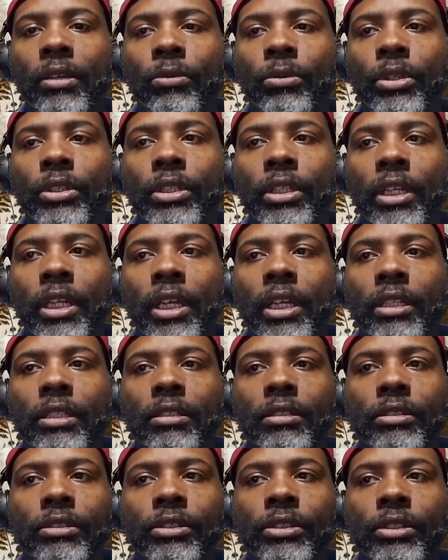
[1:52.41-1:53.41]
whether or not
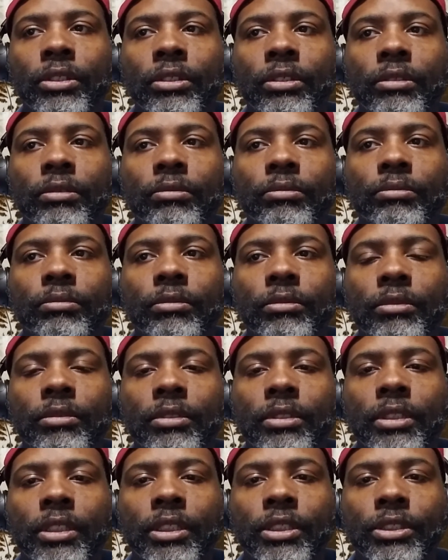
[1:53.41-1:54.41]
your
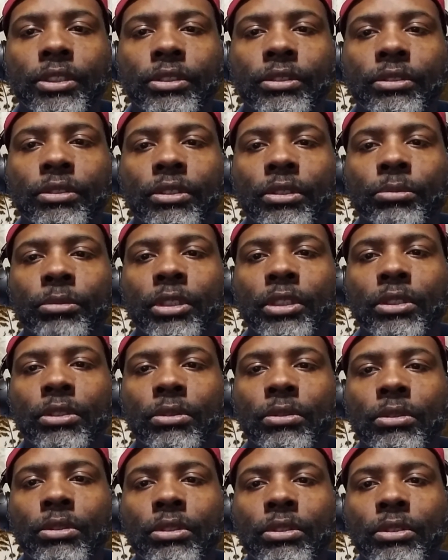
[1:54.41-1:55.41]
teachers or
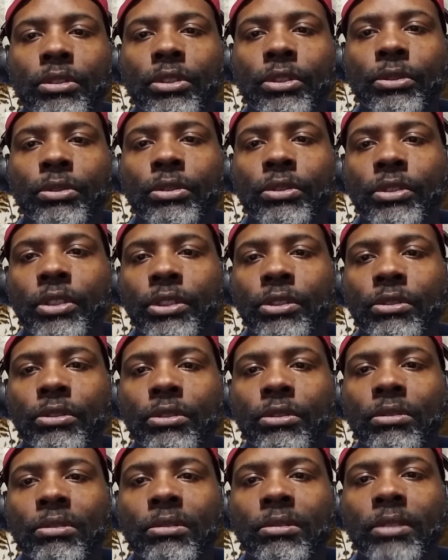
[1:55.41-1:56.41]
mentors or tutors at your
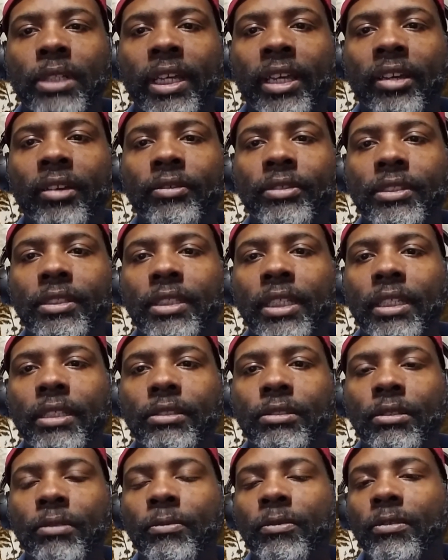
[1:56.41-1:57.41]
school have state
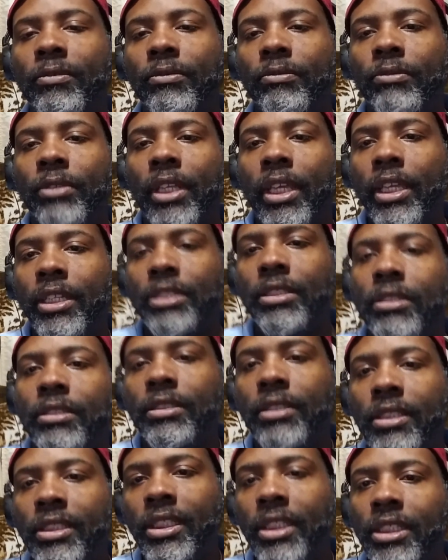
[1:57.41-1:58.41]
certifications
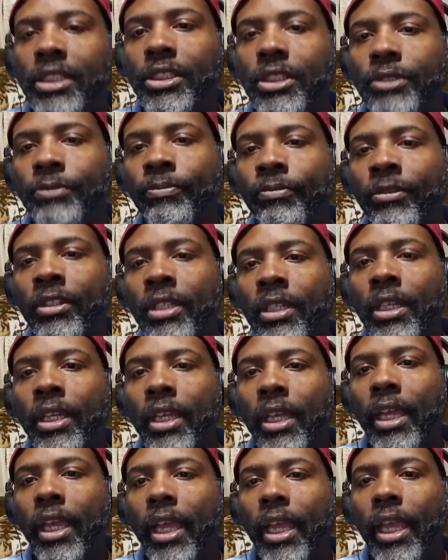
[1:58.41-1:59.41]
to teach.
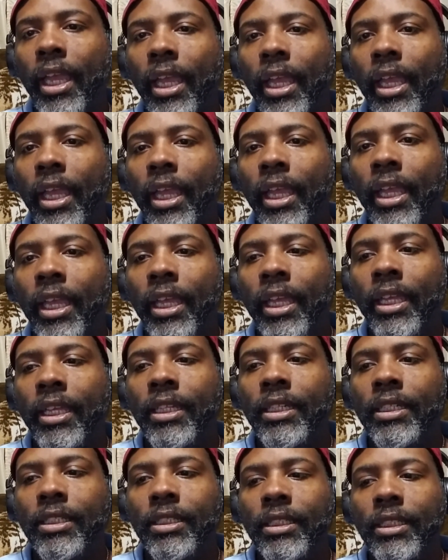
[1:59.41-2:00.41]

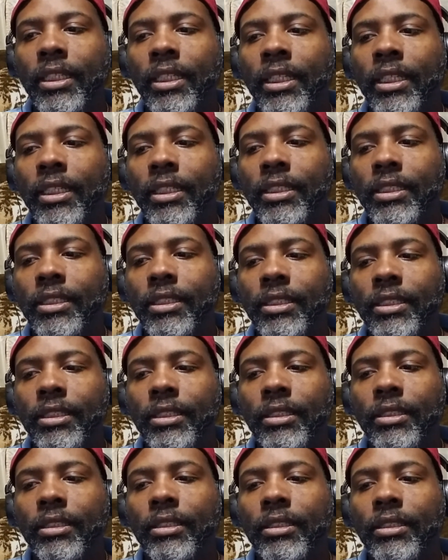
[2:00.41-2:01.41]
And it
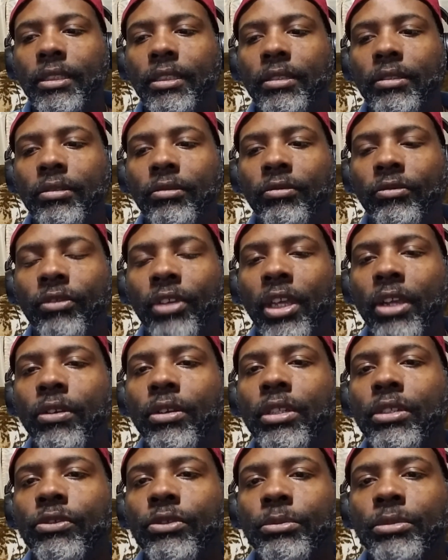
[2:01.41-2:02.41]

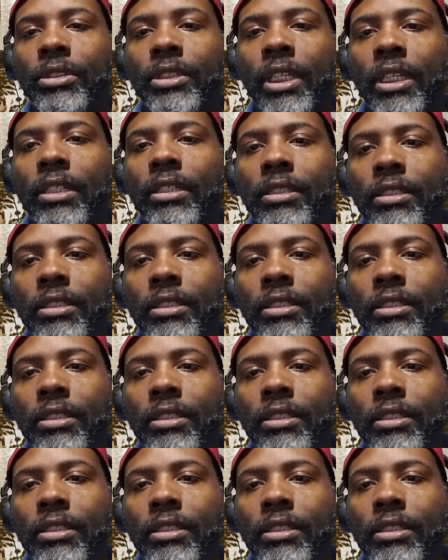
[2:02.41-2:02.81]
varies from state